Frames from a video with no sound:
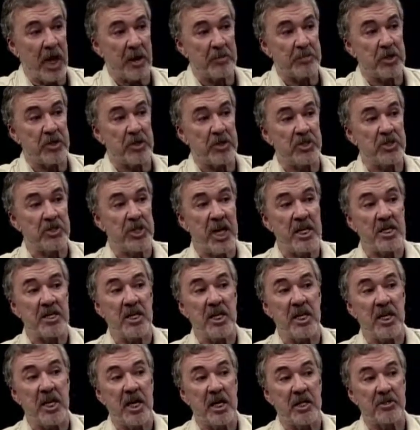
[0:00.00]
up to the Santa
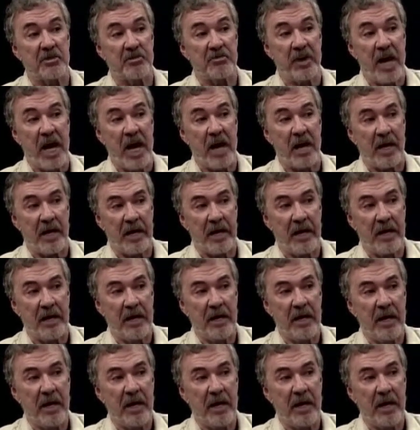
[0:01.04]
Ynez Valley